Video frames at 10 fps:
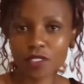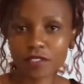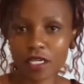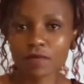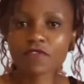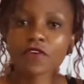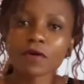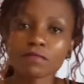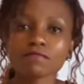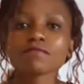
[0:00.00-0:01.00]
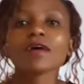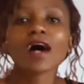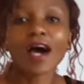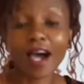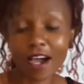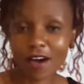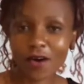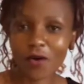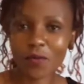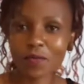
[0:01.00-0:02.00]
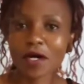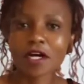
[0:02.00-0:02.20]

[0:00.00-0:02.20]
escape from her home,